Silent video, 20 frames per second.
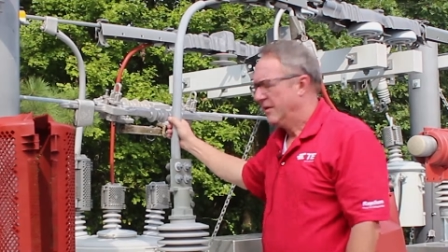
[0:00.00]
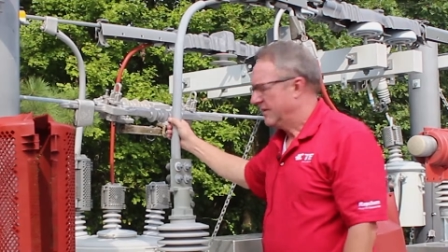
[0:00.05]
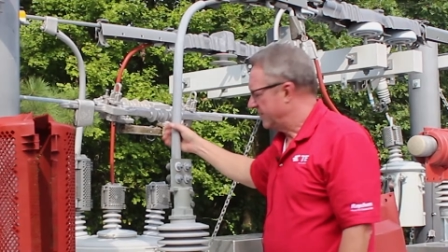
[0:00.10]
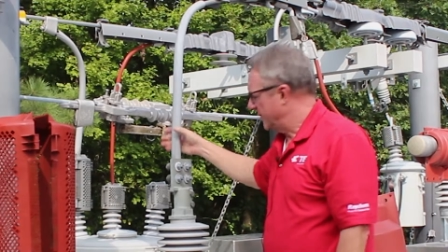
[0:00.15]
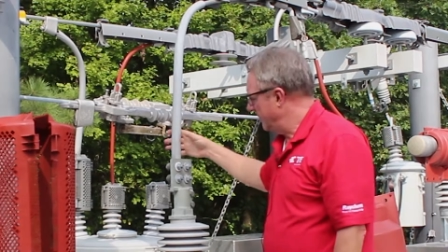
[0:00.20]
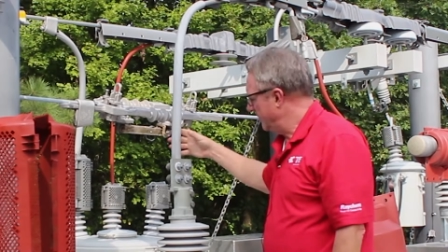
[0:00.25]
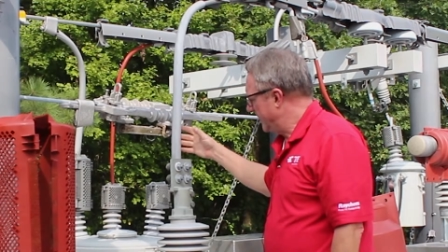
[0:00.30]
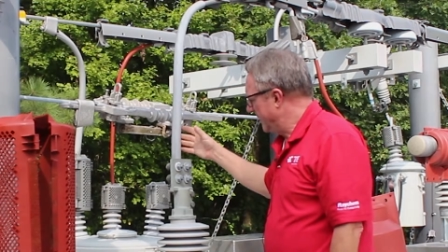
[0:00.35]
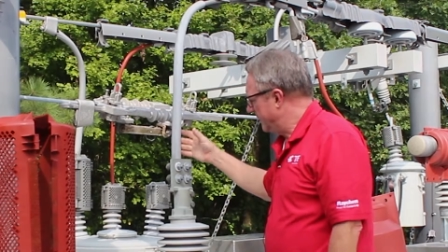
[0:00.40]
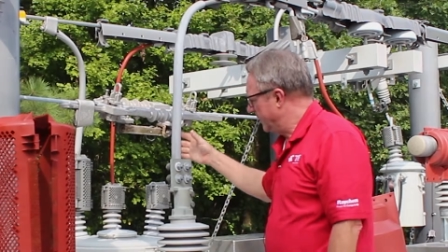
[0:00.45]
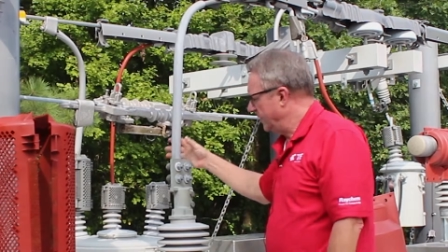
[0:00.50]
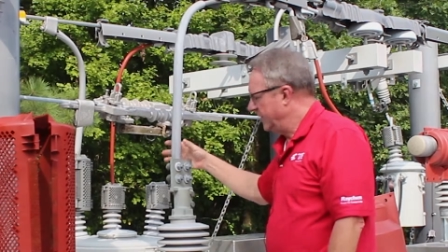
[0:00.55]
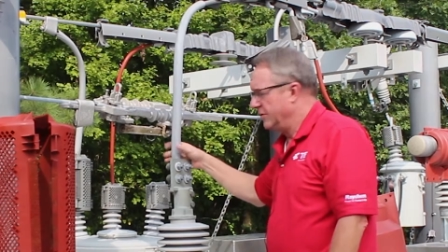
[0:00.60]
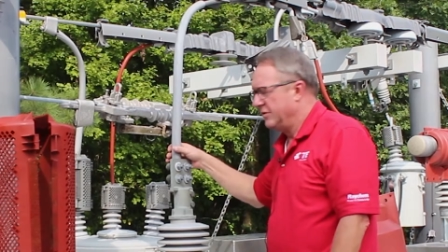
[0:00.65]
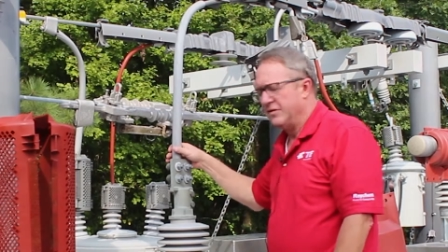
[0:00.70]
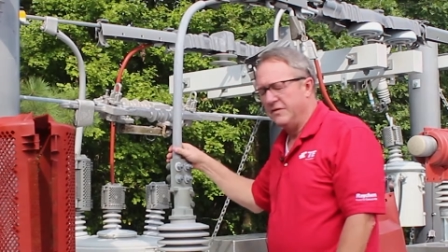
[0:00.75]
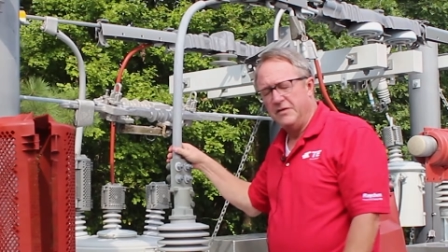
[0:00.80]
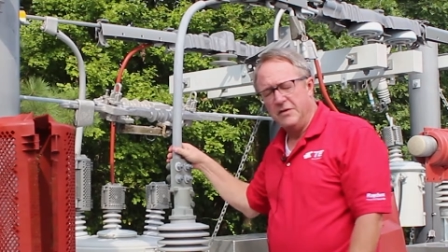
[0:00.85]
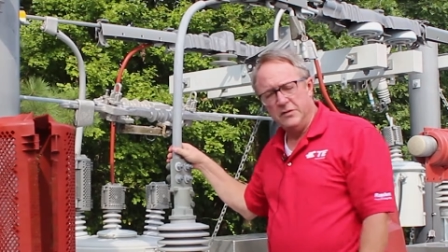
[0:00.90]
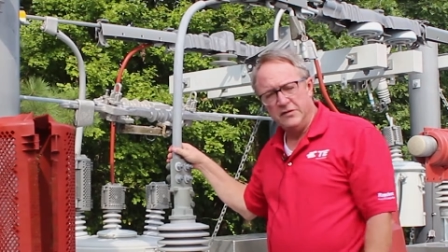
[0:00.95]
Some people
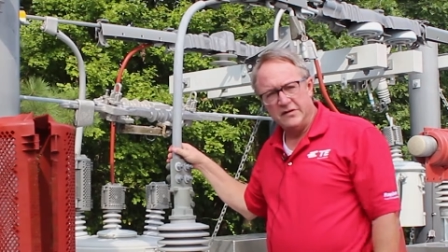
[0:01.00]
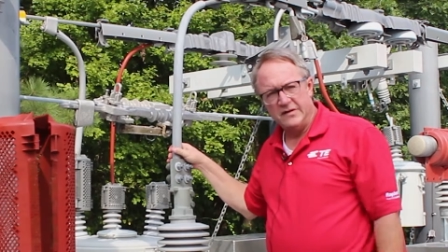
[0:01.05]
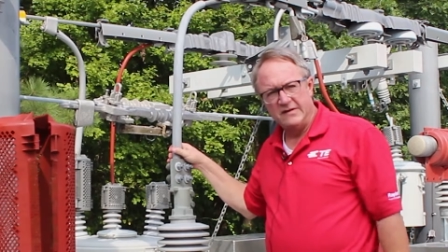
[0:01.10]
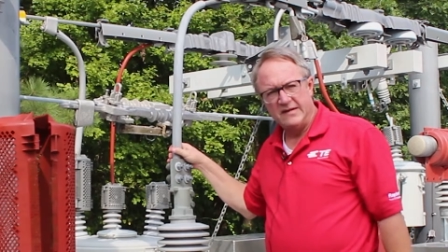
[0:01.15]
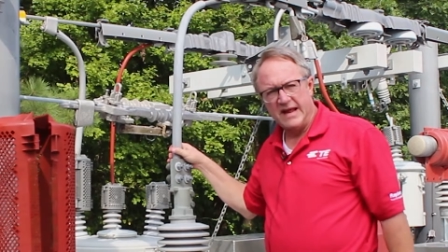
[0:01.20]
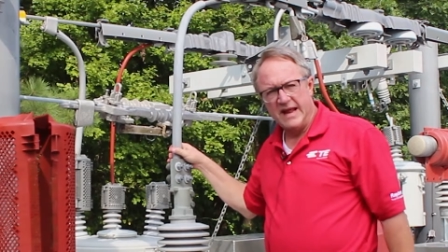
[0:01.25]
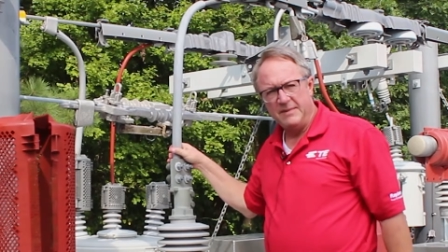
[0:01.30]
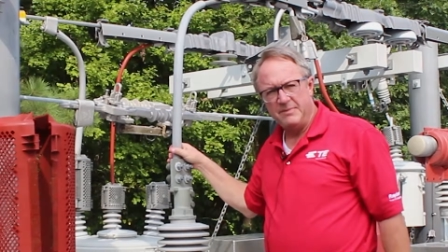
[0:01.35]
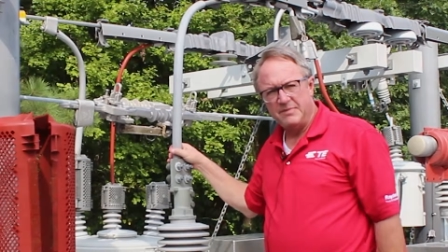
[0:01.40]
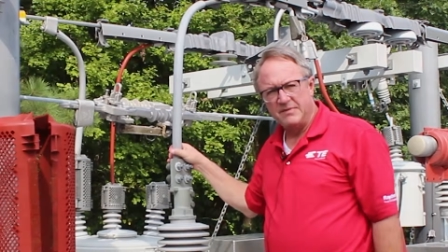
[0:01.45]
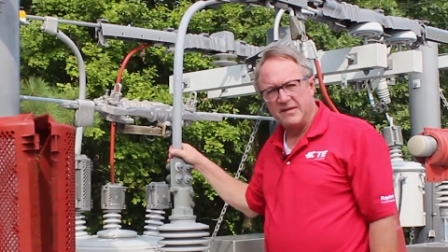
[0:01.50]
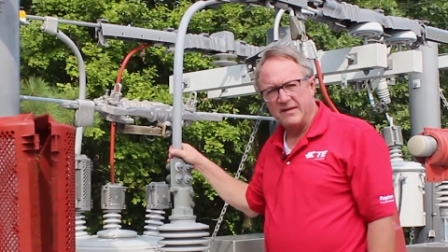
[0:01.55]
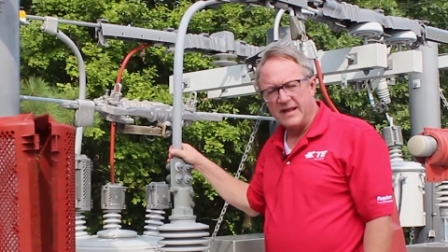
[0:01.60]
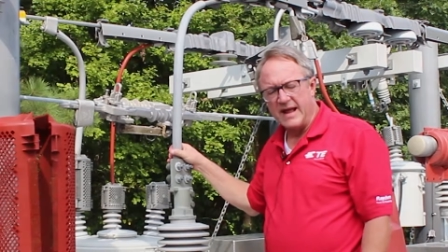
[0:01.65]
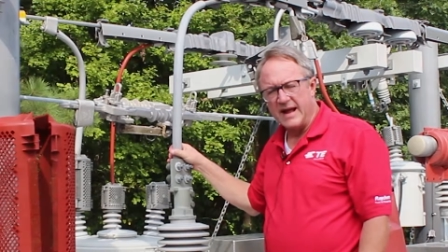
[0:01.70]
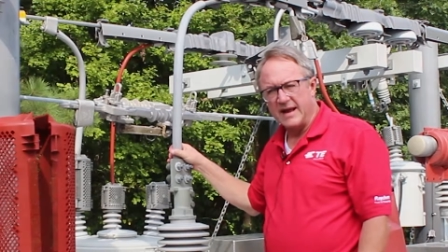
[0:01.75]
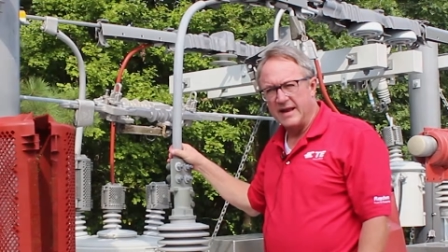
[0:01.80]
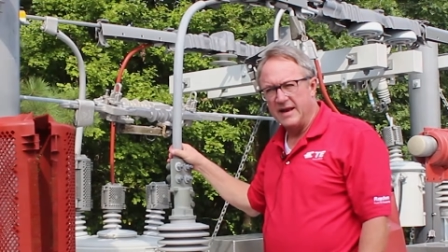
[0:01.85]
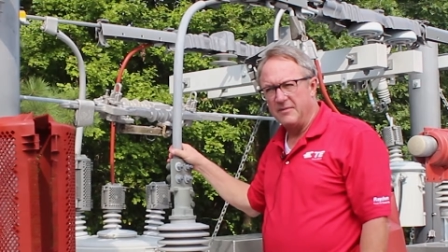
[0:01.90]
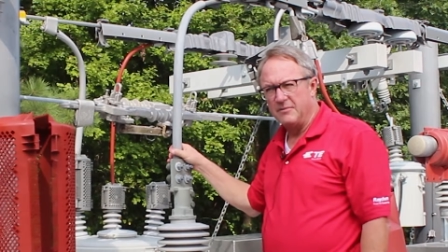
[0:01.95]
use fusion tape to
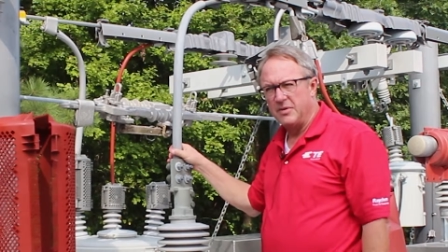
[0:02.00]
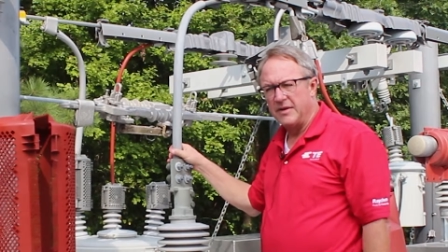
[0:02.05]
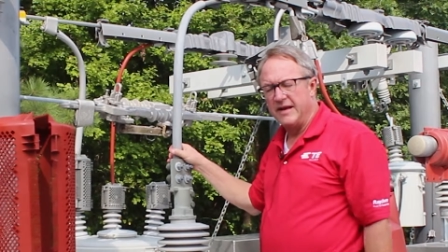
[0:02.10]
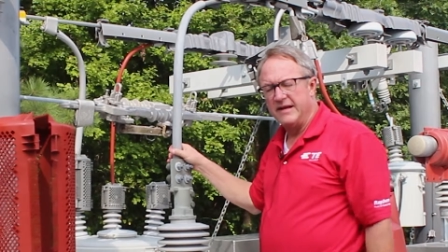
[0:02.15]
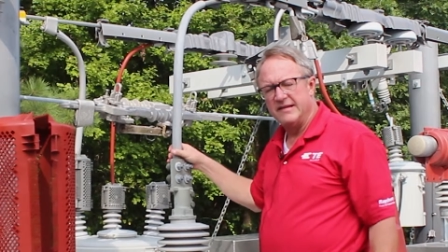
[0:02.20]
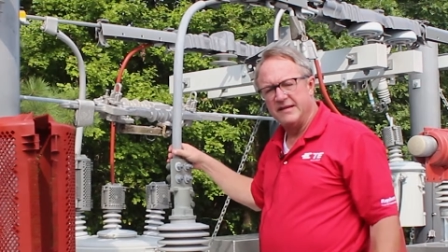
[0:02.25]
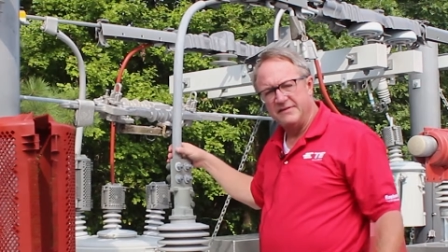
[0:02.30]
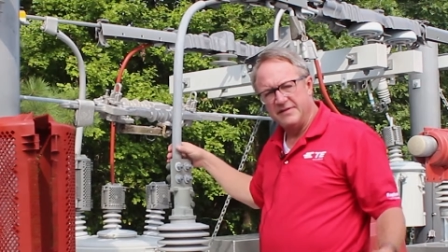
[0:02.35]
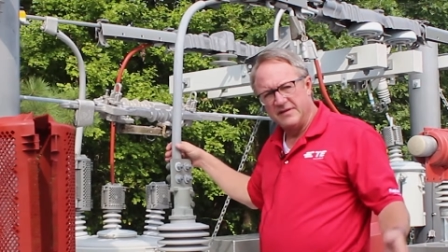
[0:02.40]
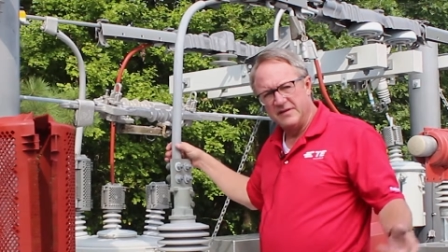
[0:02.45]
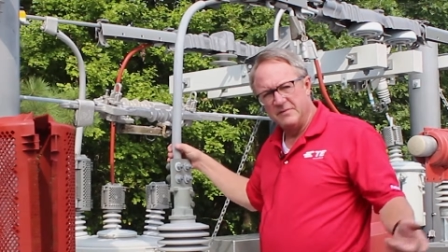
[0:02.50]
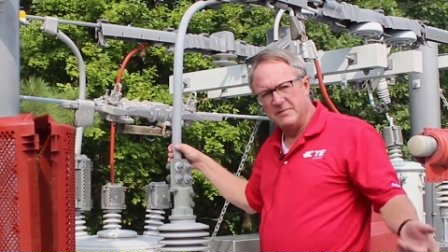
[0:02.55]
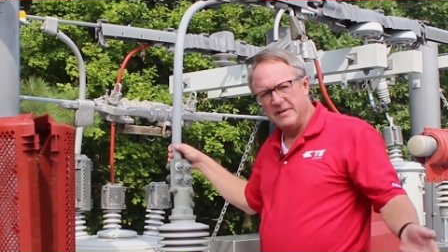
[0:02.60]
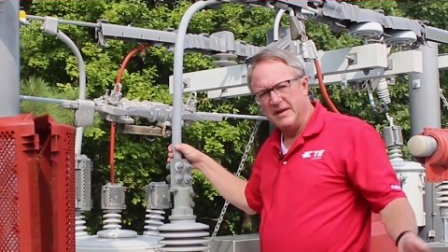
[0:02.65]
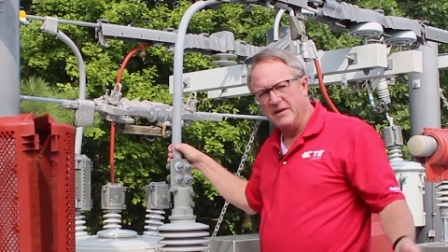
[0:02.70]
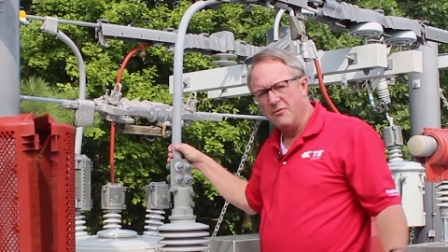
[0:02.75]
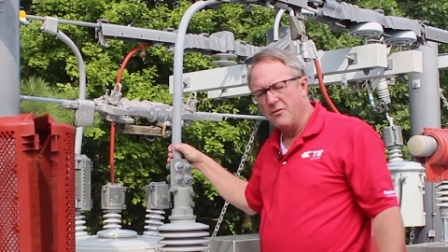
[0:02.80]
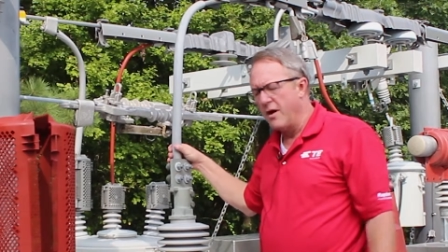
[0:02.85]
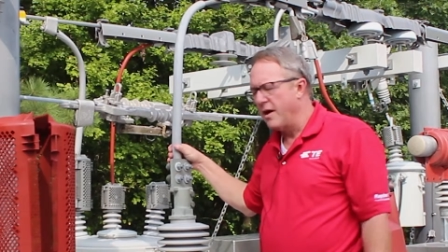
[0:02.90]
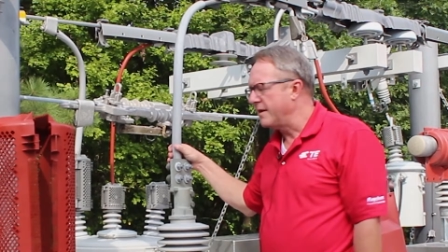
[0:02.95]
lock it in place if it's a
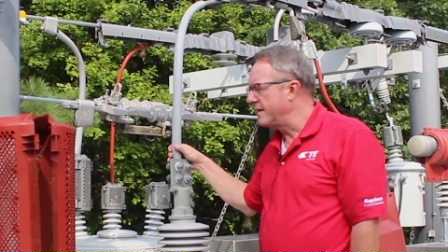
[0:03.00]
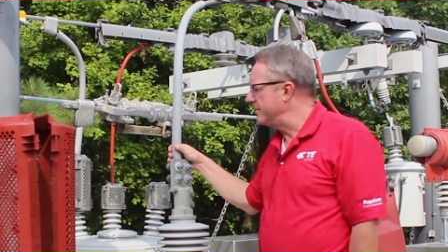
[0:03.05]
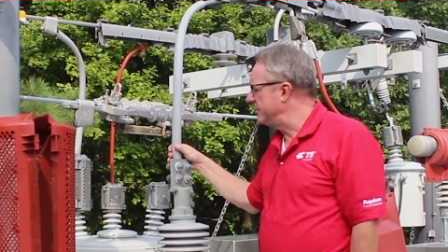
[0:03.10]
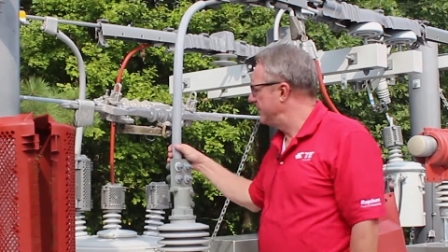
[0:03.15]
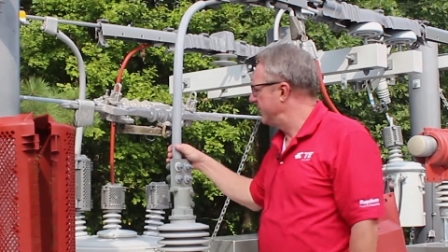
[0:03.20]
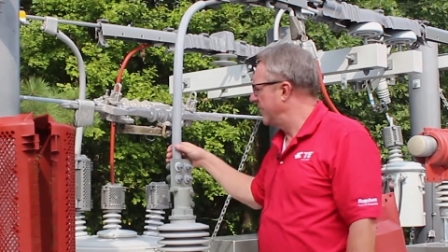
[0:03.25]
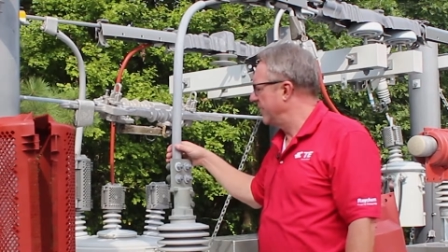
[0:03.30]
big run.